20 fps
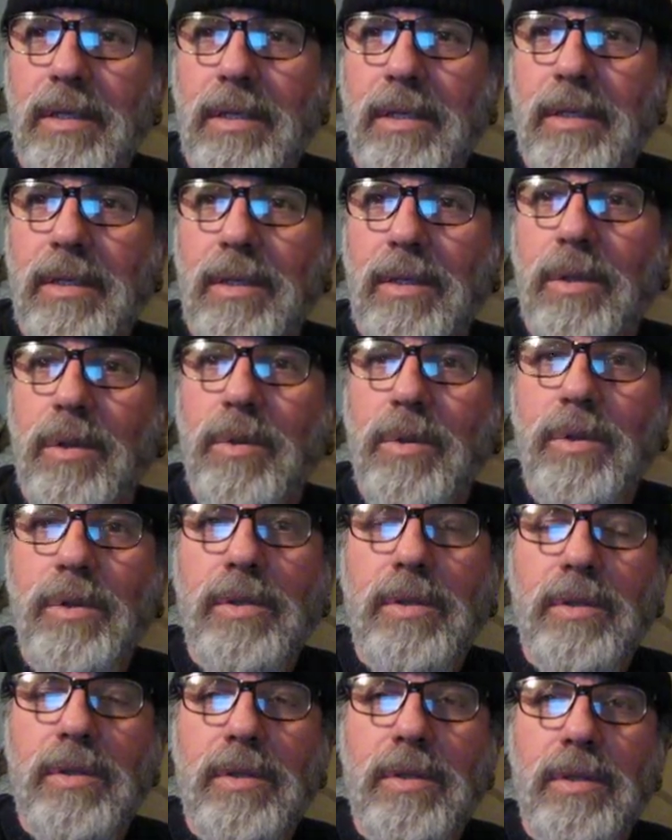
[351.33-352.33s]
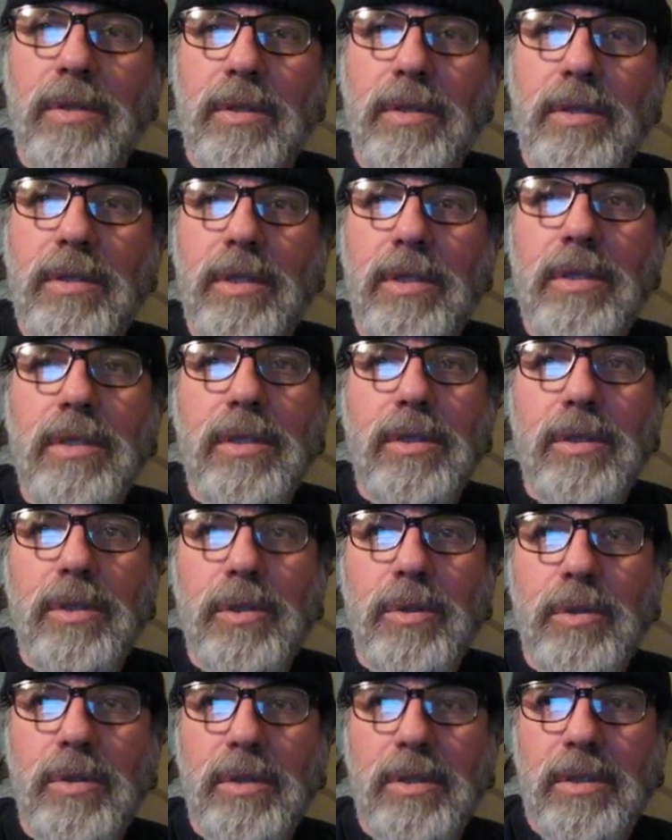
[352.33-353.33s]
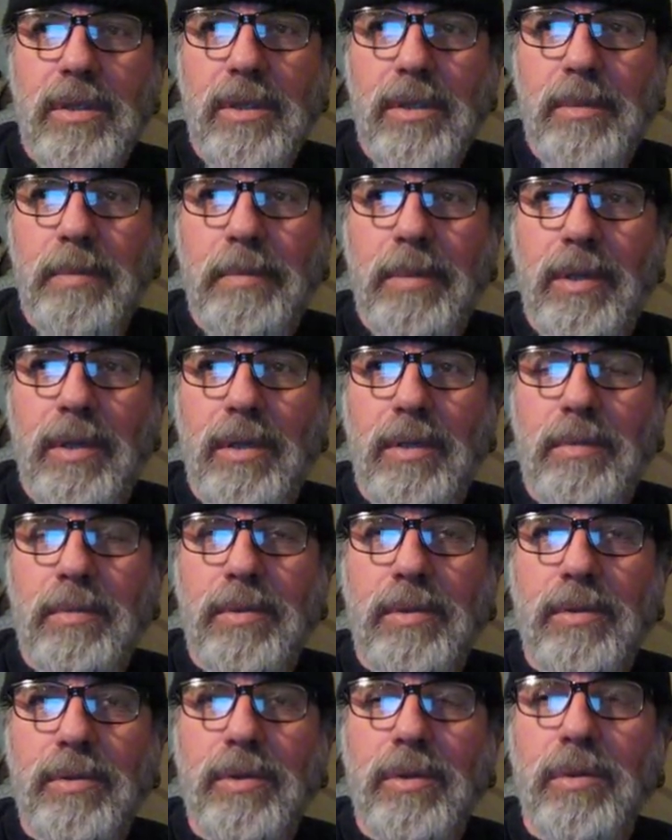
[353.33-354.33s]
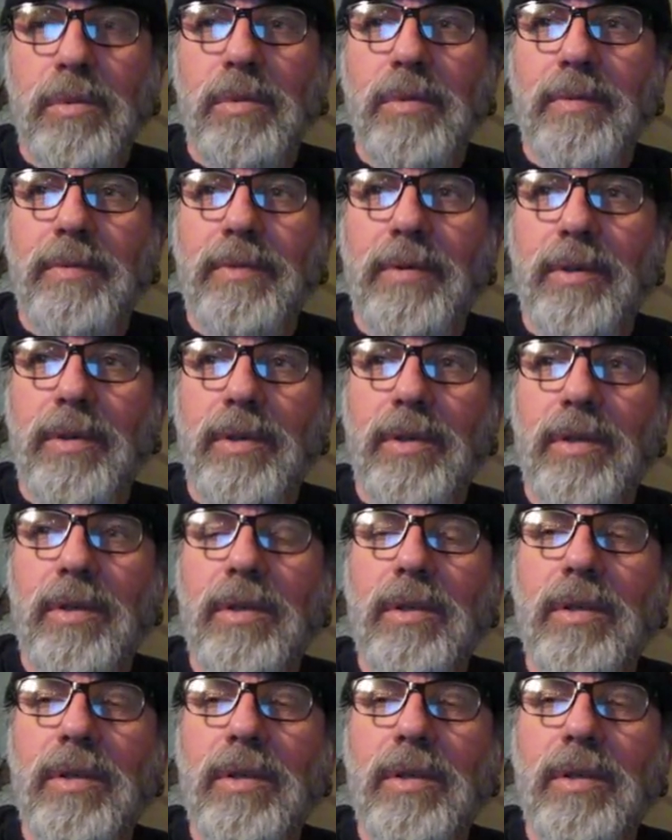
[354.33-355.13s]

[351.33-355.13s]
The Lord Jesus uses this parable to refer